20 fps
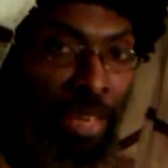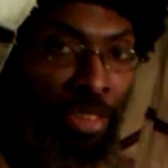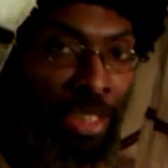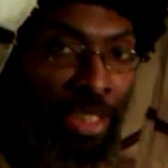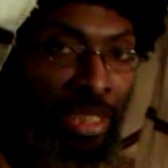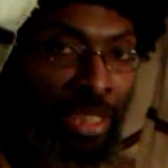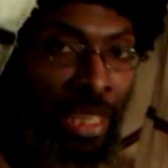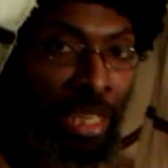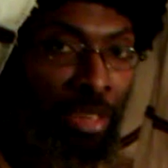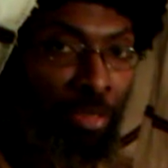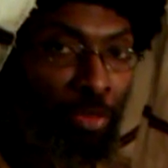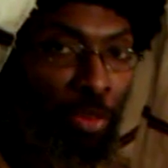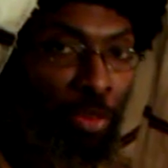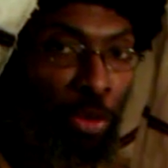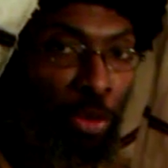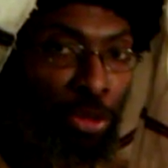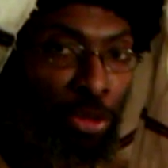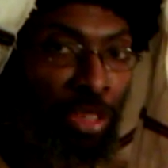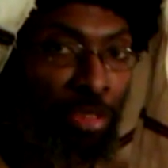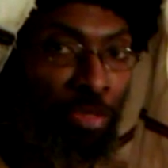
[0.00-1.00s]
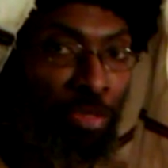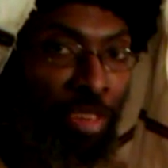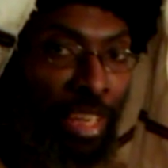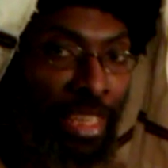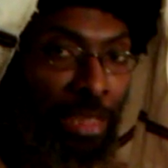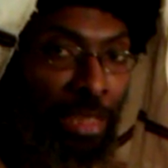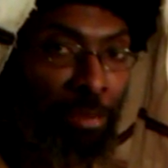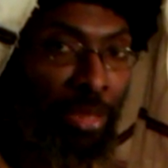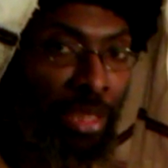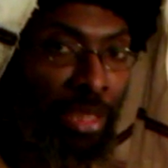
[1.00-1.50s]
there's any first
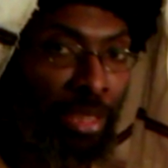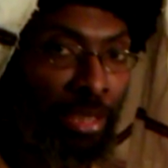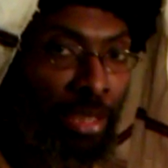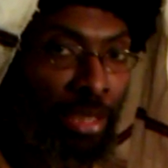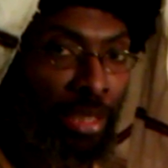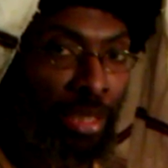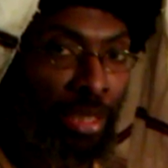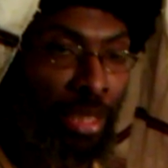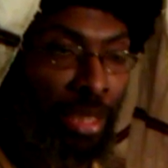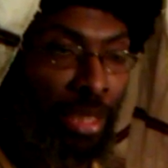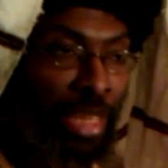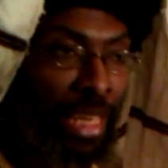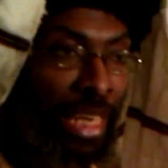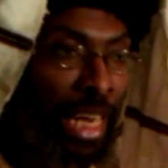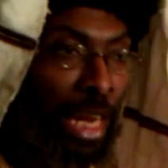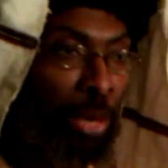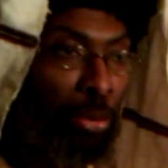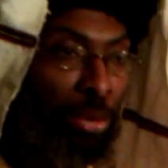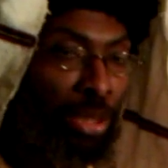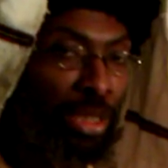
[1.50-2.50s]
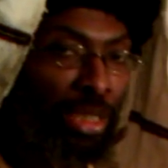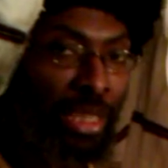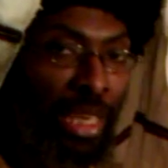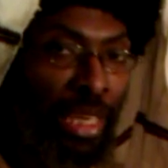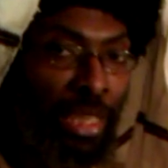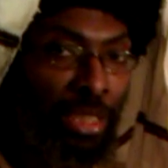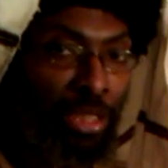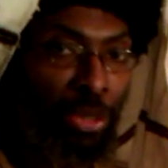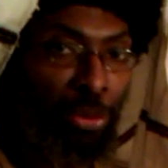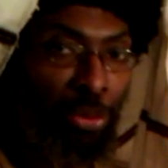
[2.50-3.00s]
investment that I would
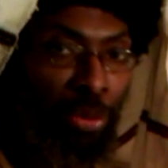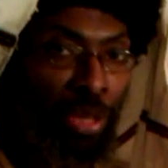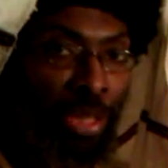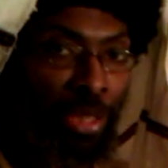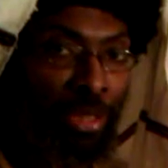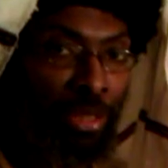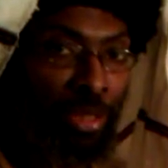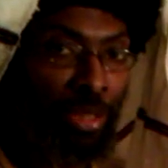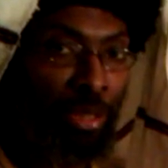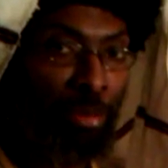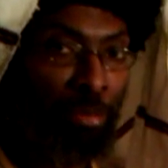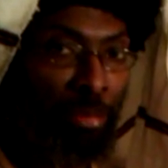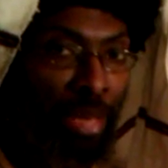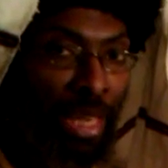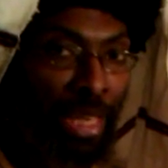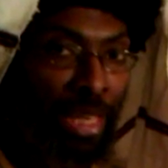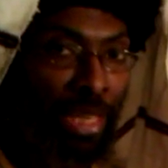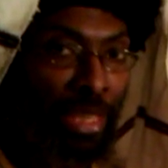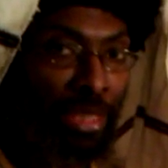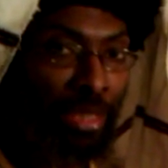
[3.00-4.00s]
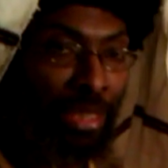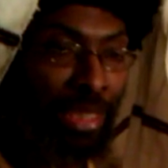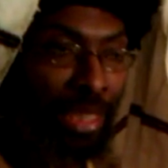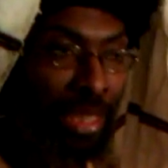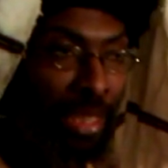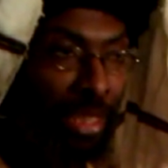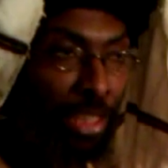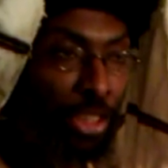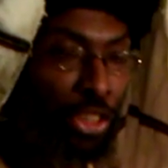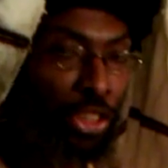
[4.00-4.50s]
say to ones to make is to
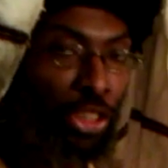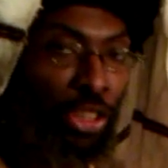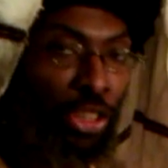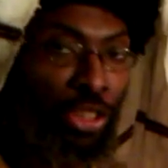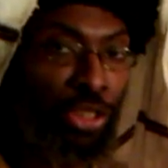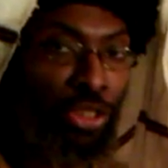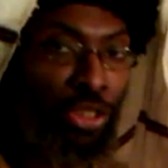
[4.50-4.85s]
get a good